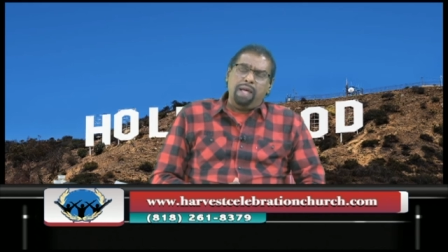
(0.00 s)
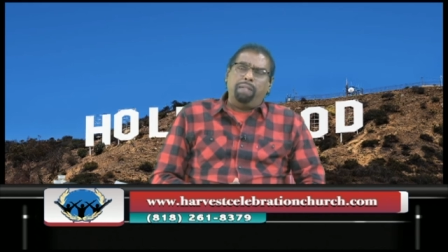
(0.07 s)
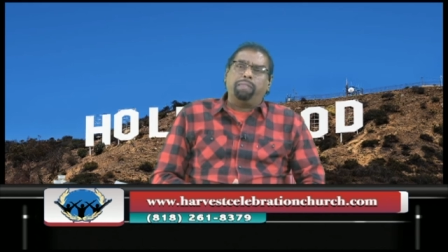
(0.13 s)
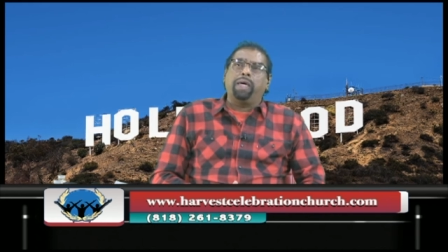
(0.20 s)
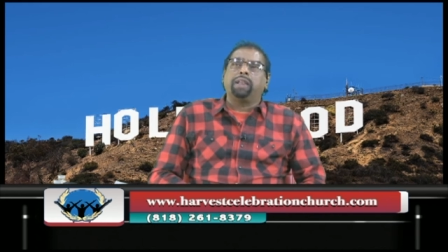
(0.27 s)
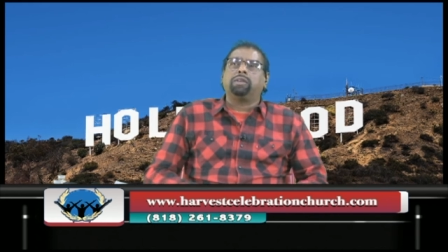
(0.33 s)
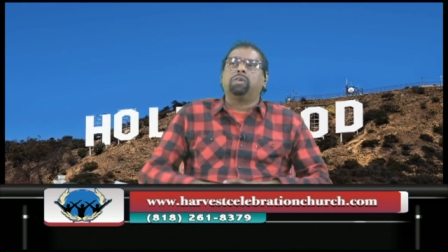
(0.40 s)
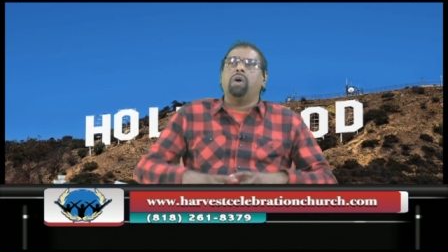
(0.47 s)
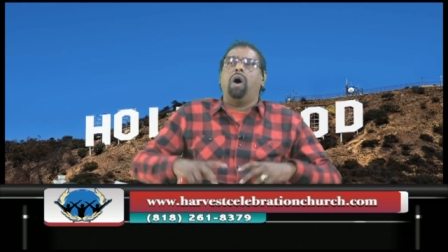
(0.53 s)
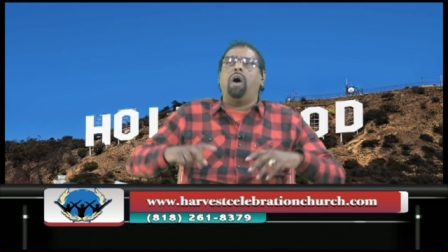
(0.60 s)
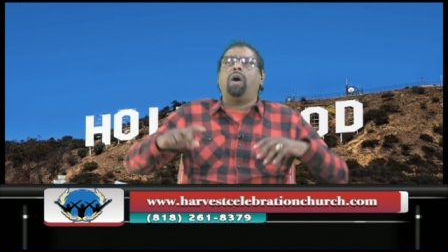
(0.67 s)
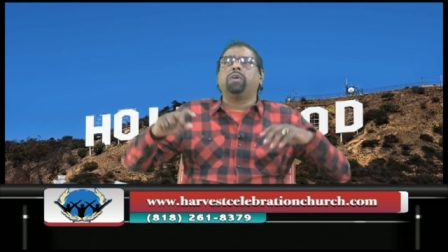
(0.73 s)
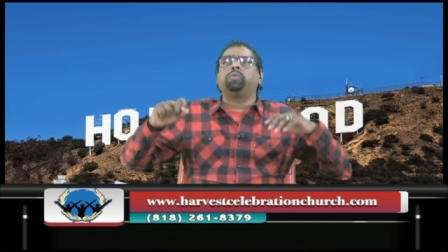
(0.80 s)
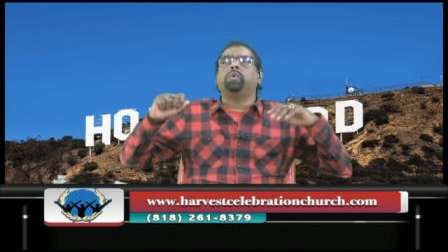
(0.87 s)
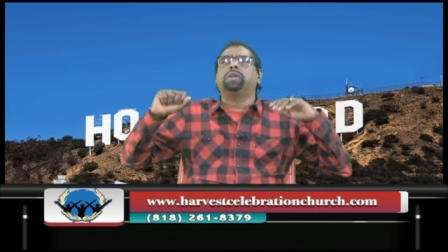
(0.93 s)
that
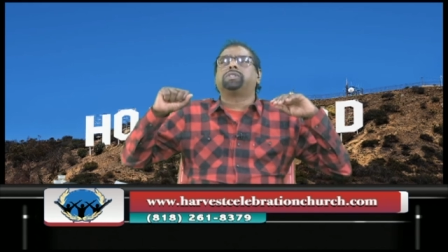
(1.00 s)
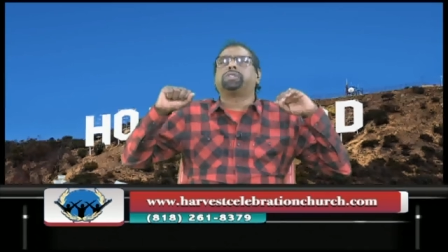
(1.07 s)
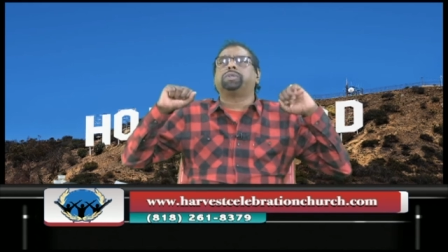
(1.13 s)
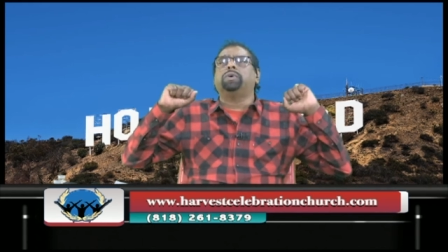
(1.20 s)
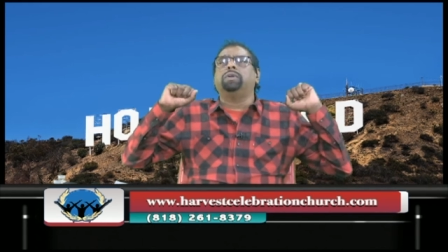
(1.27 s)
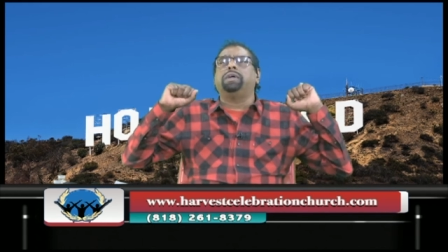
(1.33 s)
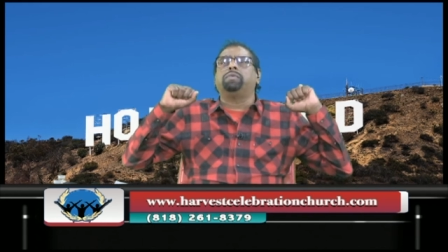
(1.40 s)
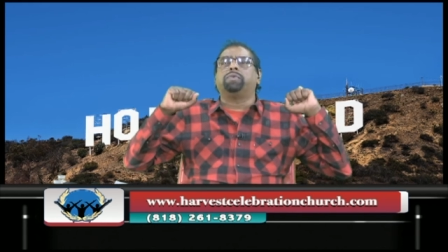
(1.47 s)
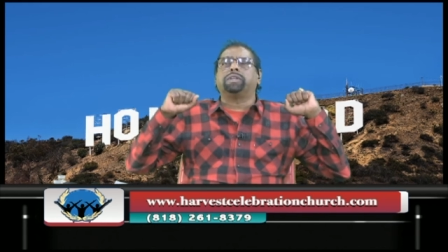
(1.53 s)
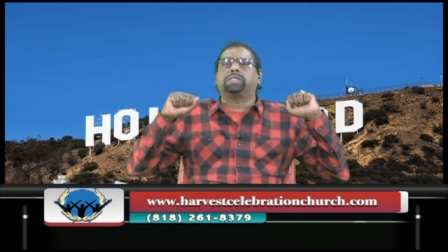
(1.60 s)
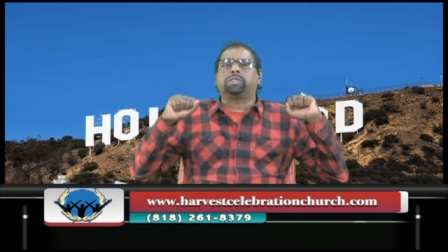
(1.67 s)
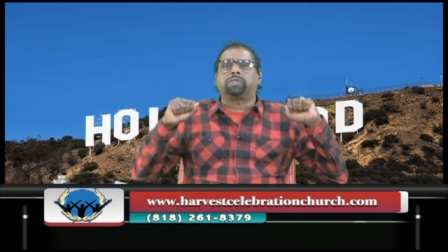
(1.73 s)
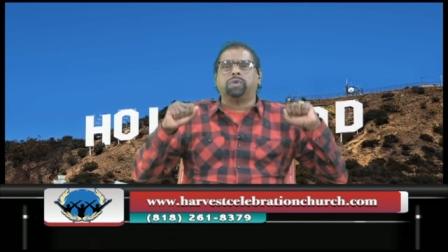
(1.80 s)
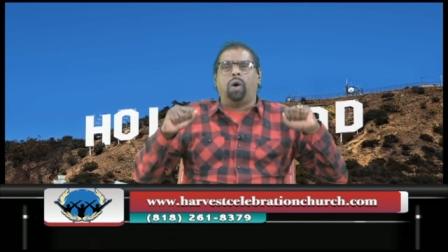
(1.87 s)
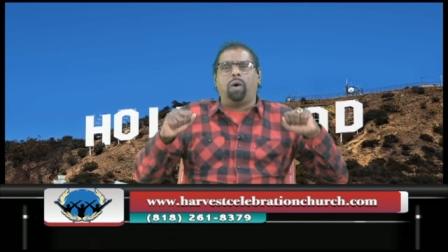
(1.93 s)
God will truly
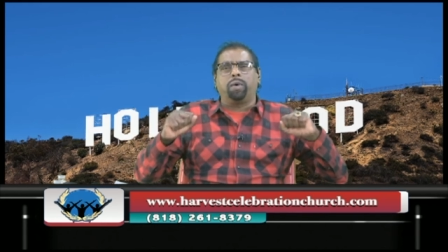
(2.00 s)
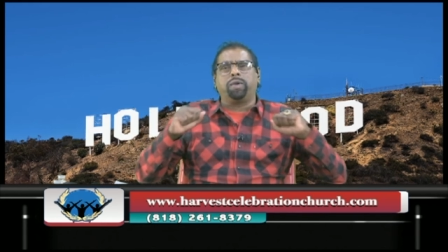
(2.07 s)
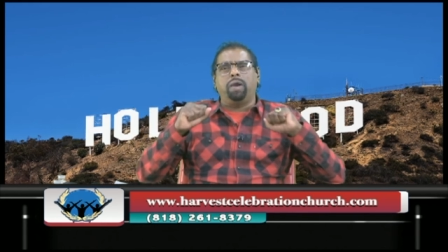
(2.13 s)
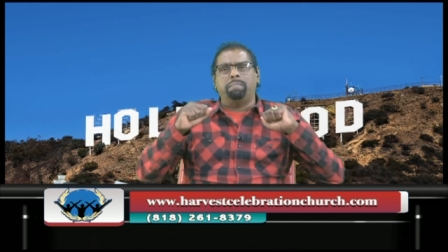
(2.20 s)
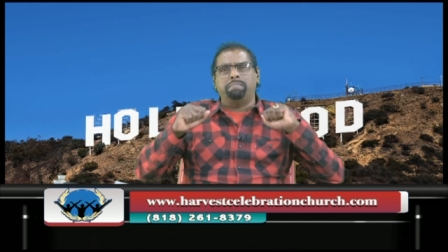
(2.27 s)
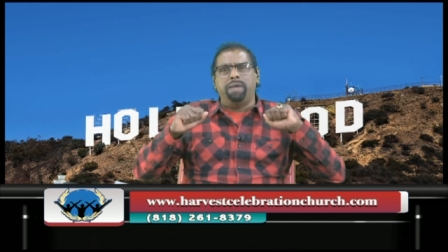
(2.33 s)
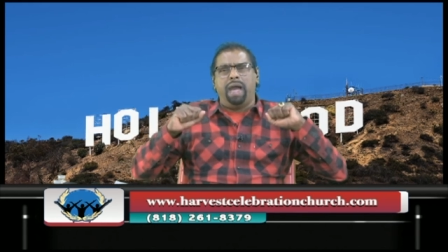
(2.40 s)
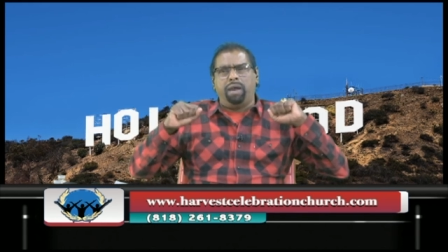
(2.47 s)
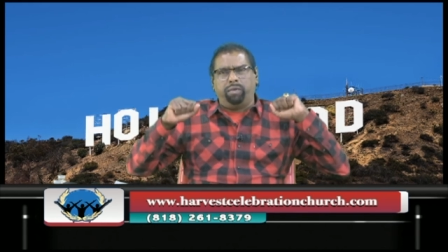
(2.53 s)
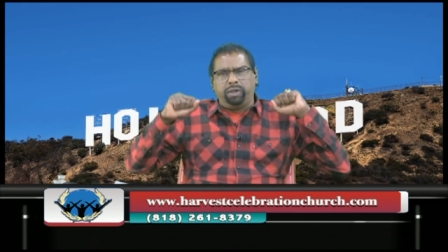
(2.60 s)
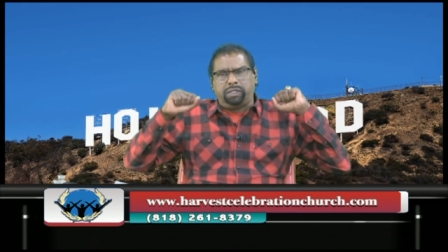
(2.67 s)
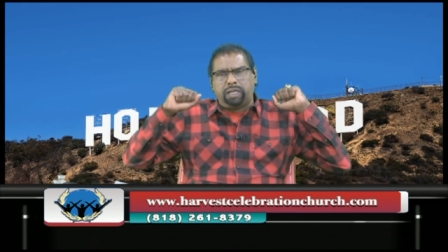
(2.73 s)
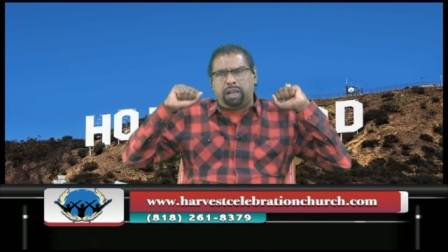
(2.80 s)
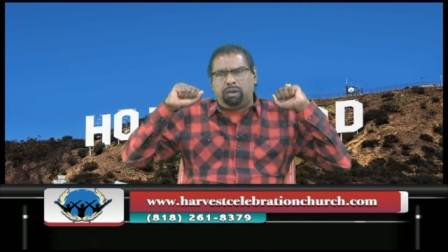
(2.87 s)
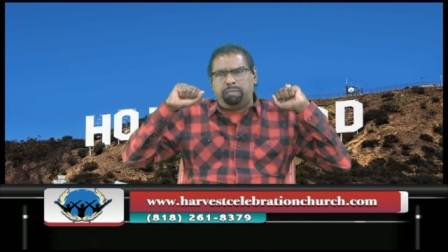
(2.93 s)
restore your
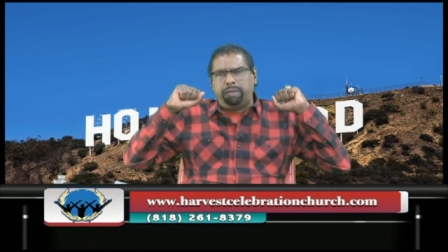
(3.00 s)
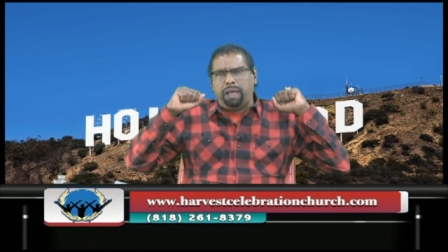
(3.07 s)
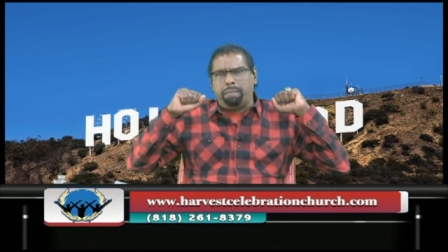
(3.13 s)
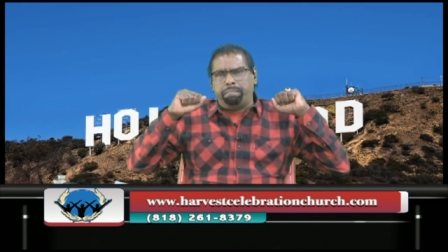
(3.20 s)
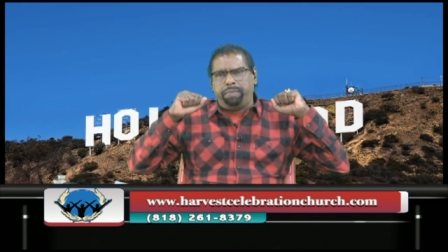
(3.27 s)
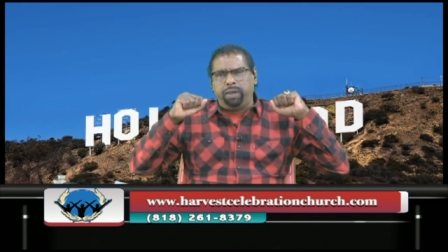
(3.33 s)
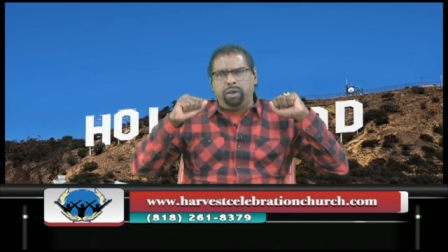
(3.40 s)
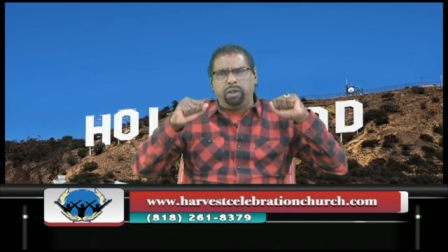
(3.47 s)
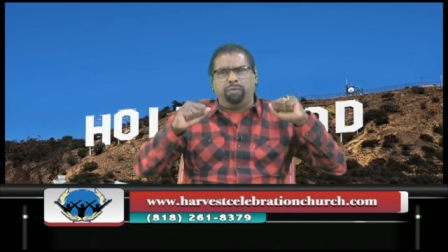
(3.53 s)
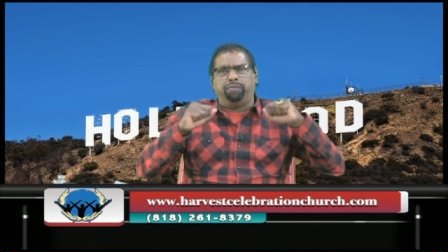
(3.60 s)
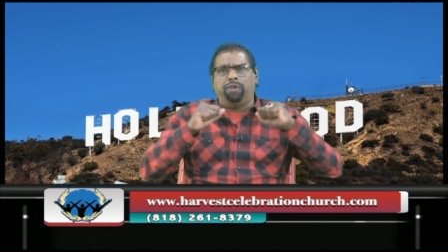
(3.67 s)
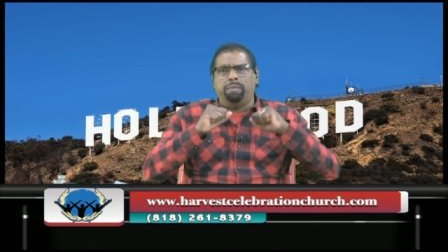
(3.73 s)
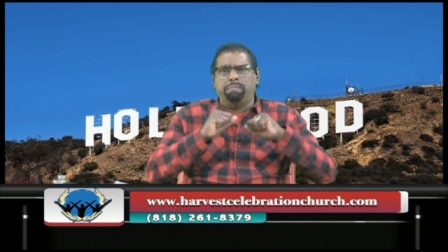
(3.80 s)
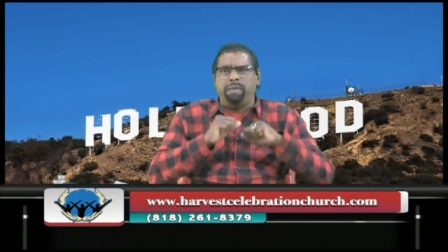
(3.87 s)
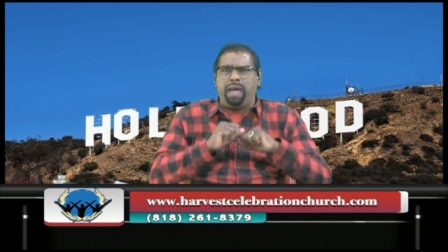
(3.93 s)
marriage. It'll be a
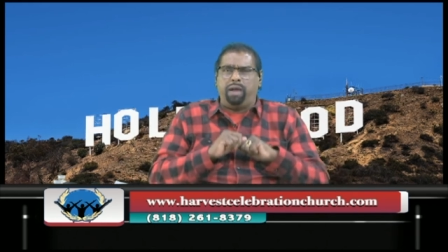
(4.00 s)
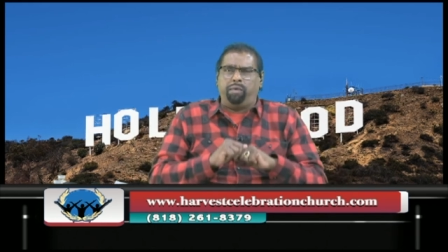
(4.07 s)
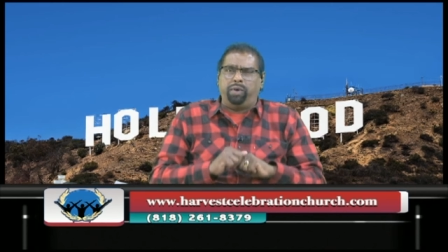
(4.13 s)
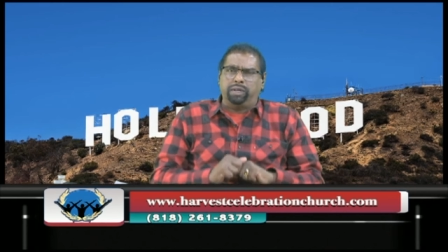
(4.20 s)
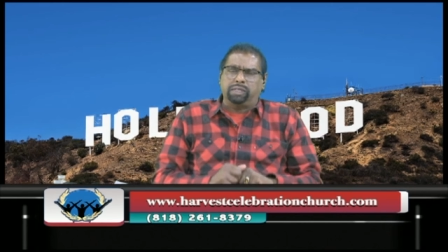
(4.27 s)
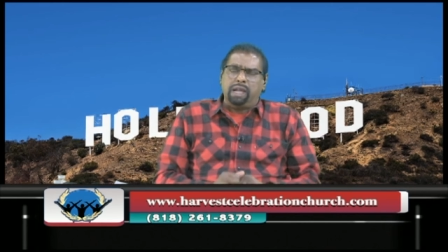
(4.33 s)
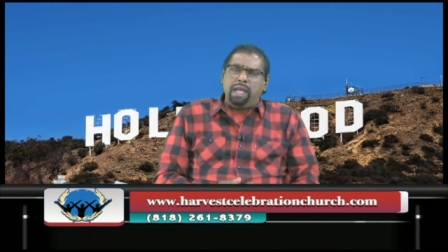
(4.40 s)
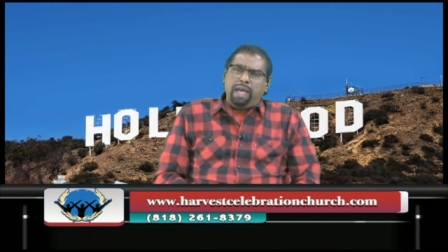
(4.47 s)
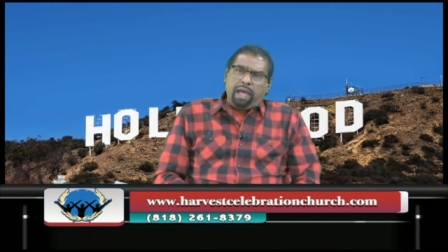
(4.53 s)
beautiful marriage.